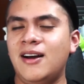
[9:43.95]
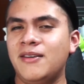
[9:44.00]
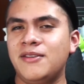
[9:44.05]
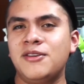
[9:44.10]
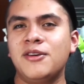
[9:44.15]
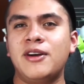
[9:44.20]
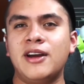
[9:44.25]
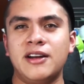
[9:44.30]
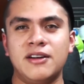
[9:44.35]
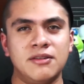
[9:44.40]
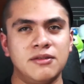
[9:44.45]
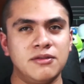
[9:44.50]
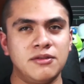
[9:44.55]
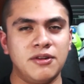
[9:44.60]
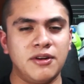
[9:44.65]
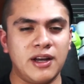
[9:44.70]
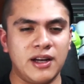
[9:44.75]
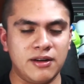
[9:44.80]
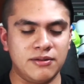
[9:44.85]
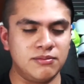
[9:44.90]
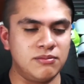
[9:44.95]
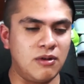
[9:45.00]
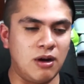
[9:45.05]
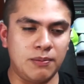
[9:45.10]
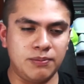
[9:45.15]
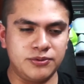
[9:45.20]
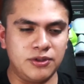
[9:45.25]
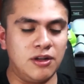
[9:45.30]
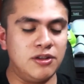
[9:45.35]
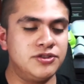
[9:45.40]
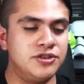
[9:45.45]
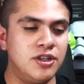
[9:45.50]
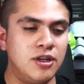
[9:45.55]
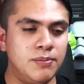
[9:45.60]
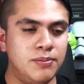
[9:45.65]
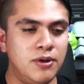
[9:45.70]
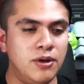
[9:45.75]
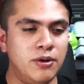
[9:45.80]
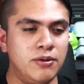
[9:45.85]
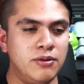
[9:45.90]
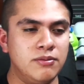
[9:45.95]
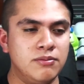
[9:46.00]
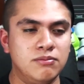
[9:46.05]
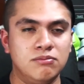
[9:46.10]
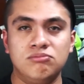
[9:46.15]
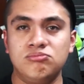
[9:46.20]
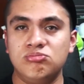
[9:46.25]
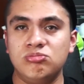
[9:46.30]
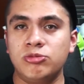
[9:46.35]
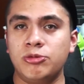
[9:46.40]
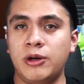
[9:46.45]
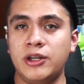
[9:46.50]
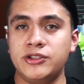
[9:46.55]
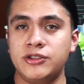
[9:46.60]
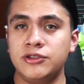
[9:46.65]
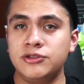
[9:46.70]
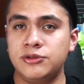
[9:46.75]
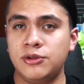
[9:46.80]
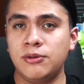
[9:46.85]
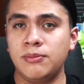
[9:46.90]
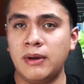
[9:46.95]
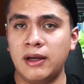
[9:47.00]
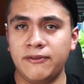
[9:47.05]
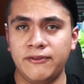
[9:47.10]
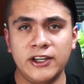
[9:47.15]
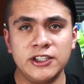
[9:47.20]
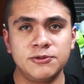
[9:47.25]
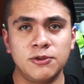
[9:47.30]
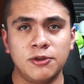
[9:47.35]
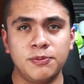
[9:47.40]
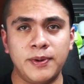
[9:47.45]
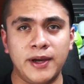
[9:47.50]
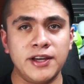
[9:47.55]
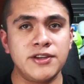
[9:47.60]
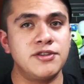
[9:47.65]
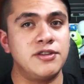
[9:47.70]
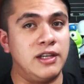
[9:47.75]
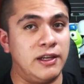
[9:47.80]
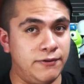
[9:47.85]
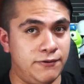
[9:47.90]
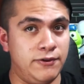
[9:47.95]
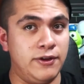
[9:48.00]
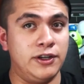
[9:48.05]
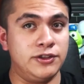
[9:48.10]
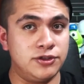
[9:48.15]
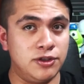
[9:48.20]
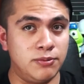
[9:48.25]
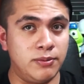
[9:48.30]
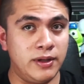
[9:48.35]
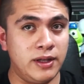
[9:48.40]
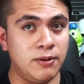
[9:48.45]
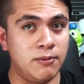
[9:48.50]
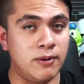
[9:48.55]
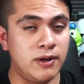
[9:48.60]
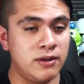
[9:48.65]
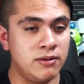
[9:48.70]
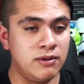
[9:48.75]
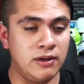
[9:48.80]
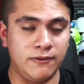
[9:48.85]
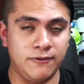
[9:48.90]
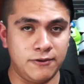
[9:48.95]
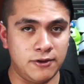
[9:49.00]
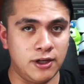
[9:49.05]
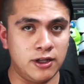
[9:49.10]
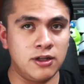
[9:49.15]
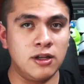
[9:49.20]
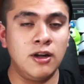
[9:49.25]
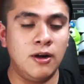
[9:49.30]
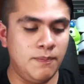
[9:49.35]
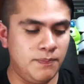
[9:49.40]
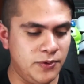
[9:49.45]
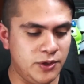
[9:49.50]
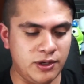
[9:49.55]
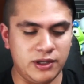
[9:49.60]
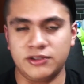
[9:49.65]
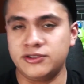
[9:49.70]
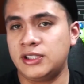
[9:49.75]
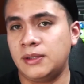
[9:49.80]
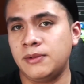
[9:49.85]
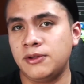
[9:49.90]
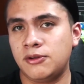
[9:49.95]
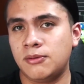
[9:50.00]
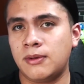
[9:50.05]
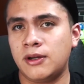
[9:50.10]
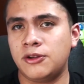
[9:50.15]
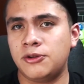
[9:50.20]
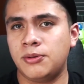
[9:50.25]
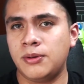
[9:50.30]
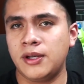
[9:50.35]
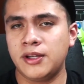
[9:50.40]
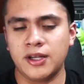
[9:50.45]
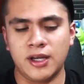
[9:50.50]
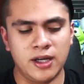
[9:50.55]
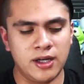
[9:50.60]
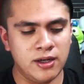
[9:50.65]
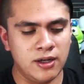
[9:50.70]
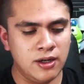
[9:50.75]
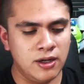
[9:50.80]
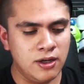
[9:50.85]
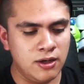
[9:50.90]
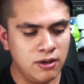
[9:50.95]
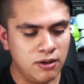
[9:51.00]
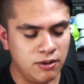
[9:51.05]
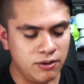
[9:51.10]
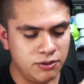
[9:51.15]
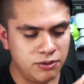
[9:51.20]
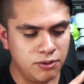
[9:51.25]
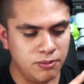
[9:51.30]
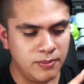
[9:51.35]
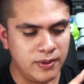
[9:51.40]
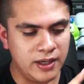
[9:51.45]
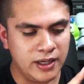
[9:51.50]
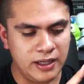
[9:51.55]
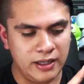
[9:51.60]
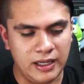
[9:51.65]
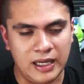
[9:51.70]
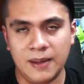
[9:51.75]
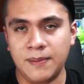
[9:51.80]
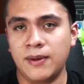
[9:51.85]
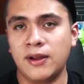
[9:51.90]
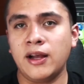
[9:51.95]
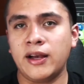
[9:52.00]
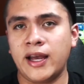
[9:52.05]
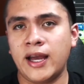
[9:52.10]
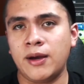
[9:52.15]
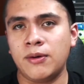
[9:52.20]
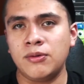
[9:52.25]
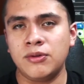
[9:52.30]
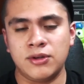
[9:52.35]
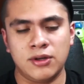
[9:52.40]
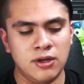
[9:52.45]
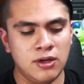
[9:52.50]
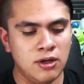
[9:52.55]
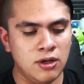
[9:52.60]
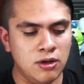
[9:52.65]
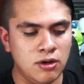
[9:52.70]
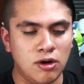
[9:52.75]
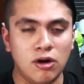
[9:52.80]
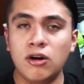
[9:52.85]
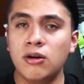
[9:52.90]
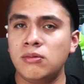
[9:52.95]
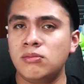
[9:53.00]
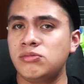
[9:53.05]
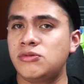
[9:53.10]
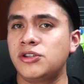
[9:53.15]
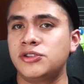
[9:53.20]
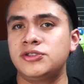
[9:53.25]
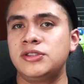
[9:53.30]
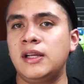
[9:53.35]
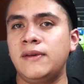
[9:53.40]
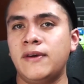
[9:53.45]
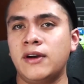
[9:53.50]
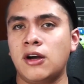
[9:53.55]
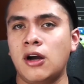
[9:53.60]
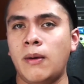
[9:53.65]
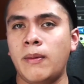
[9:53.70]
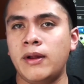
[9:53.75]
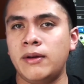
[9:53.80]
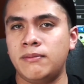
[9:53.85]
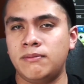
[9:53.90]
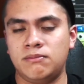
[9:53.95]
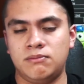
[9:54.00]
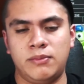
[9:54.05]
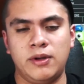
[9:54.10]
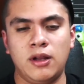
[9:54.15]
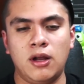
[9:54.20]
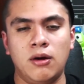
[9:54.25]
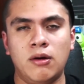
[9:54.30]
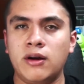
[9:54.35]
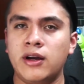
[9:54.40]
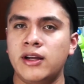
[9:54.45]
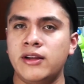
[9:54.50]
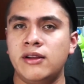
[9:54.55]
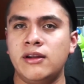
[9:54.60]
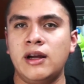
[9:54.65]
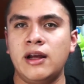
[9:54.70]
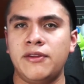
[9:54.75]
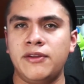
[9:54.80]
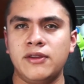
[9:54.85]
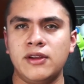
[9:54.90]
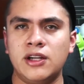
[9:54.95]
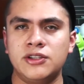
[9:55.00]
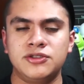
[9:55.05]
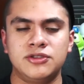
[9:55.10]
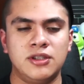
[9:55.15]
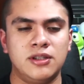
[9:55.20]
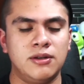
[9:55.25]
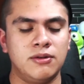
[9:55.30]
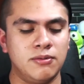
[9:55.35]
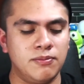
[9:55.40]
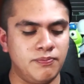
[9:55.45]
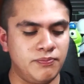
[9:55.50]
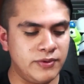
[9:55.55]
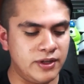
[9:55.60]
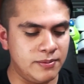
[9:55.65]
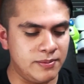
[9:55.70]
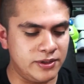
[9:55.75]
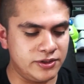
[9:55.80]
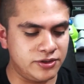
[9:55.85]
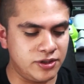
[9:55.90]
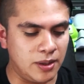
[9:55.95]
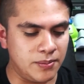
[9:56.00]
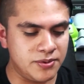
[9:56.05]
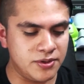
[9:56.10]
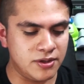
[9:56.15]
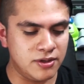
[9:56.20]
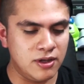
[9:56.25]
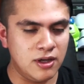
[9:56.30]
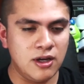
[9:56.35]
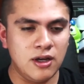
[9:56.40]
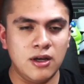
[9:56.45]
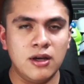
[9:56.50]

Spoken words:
You can also upload questions to my Facebook page if there's already one. If not, you can send it to my Twitter or to my email account, or just leave a comment below. Okay, I think that's the best option.